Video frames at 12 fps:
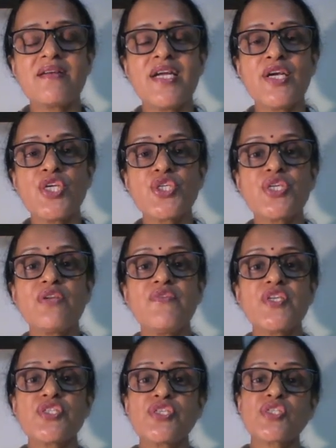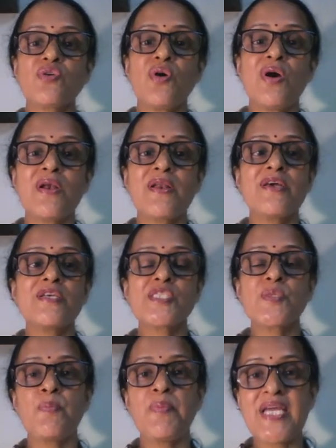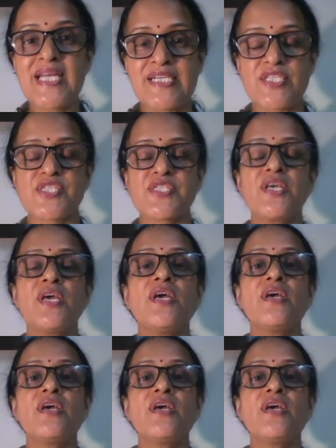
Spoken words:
condition which is called as bends.